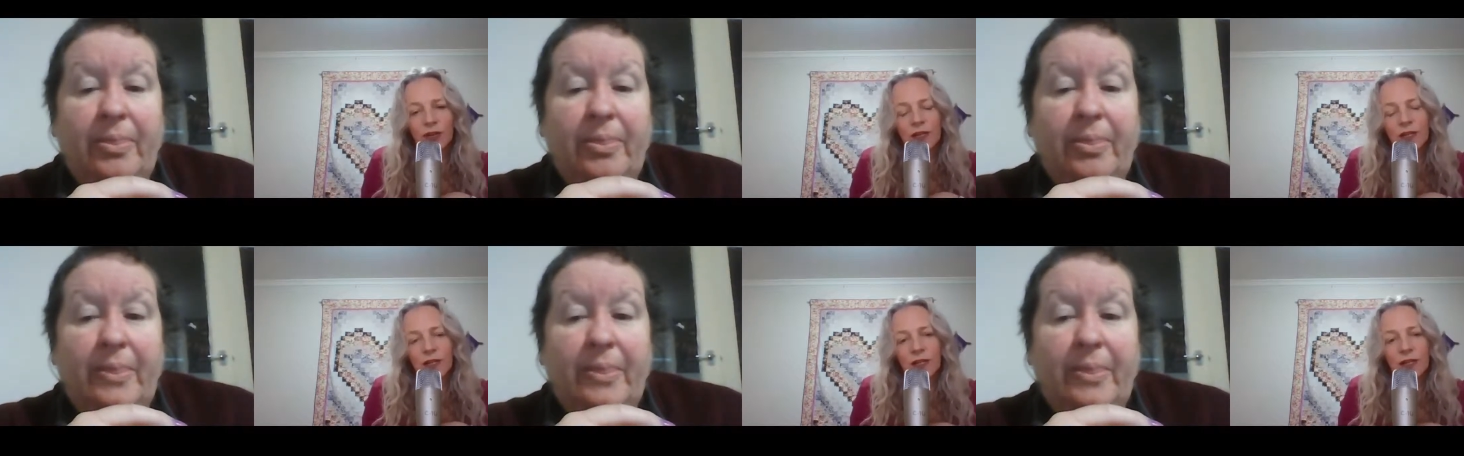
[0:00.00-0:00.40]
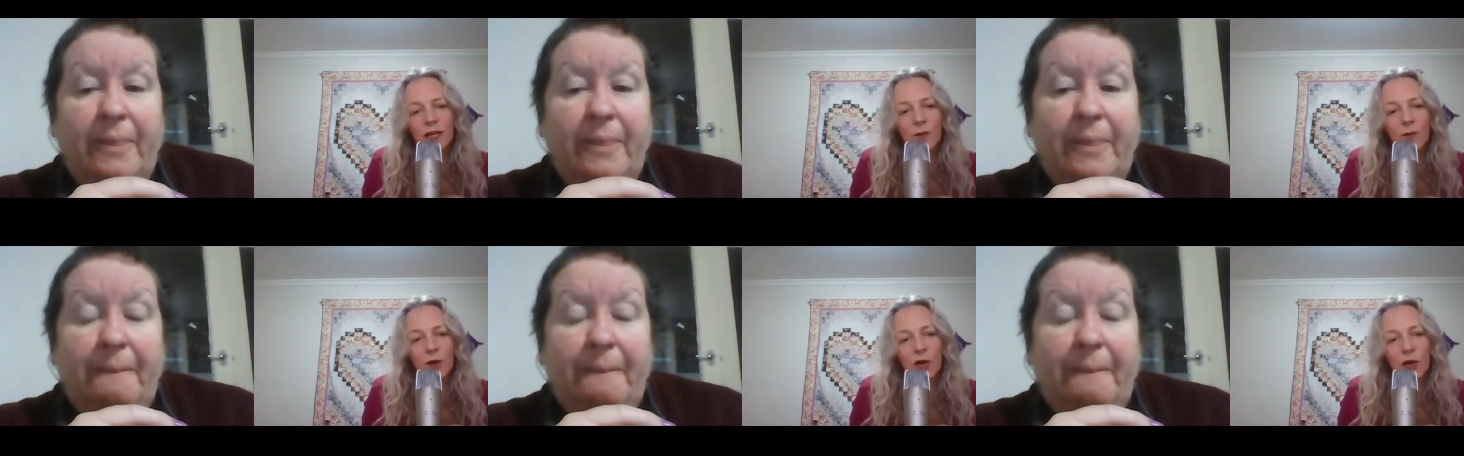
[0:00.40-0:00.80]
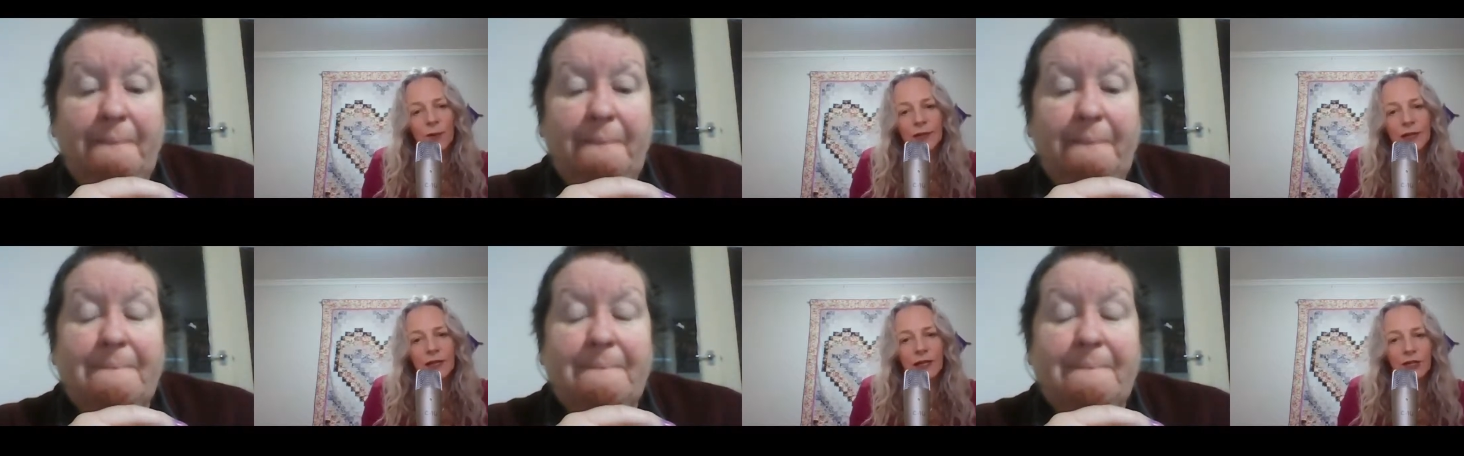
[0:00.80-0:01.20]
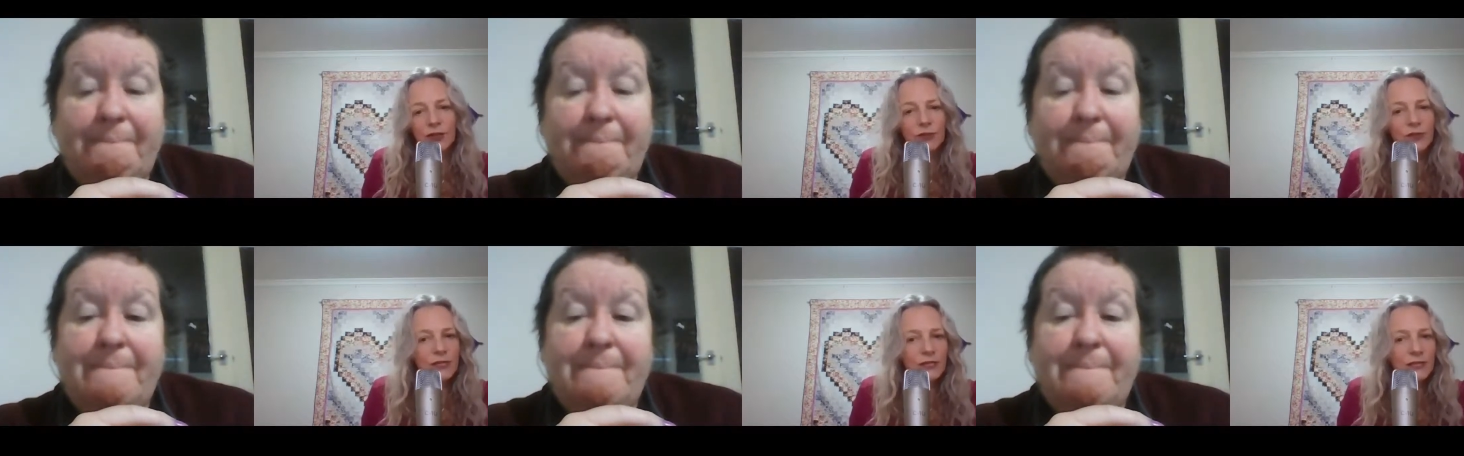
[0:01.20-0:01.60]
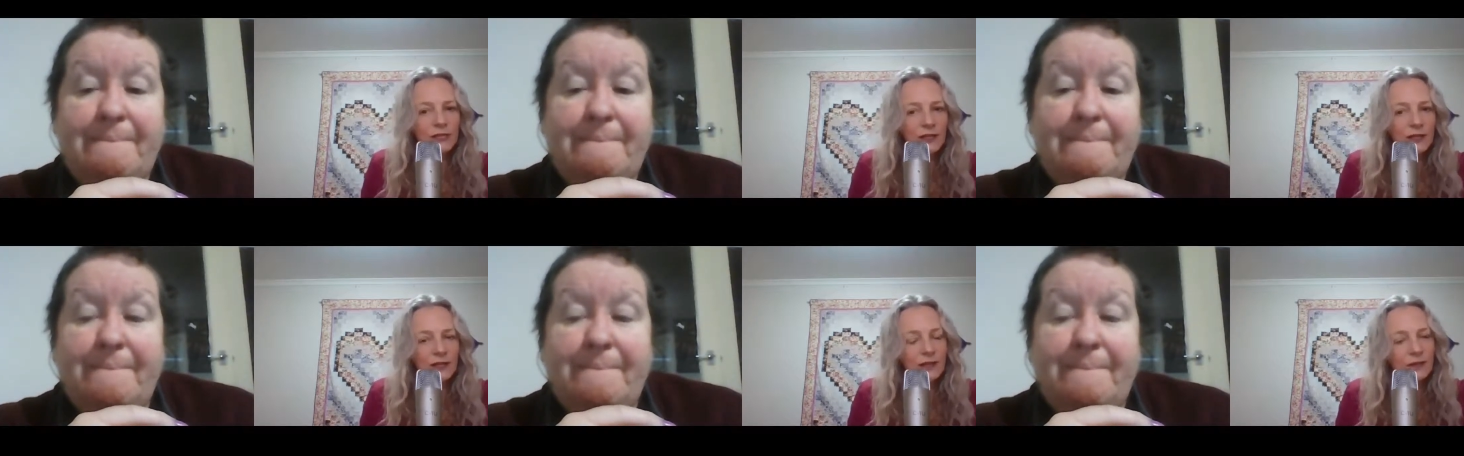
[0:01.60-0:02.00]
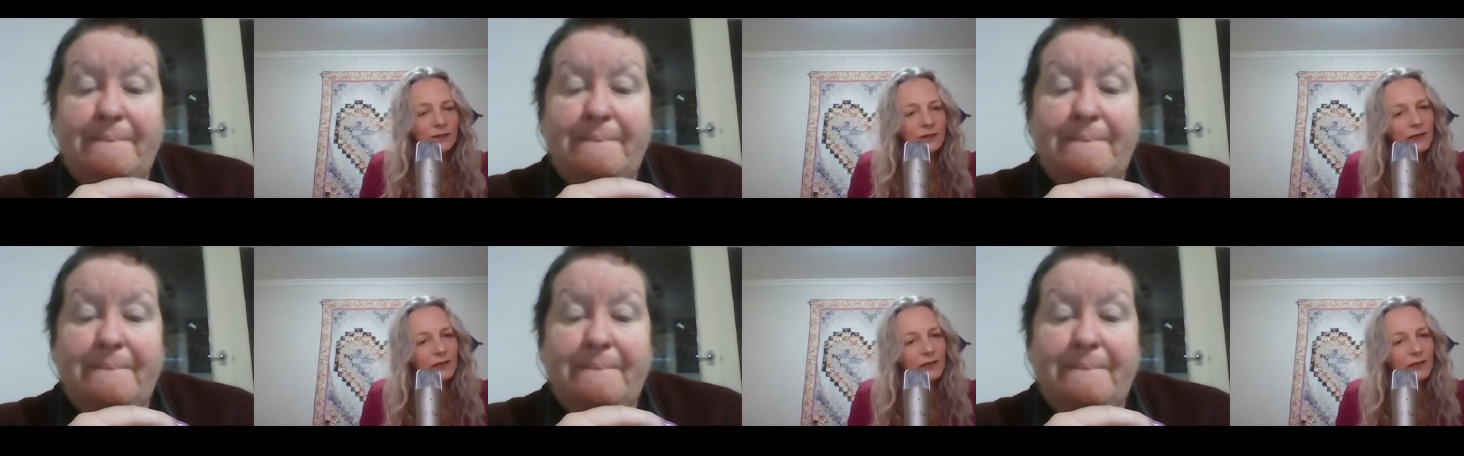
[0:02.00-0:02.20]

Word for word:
Speaker 1: and they come home and the country does nothing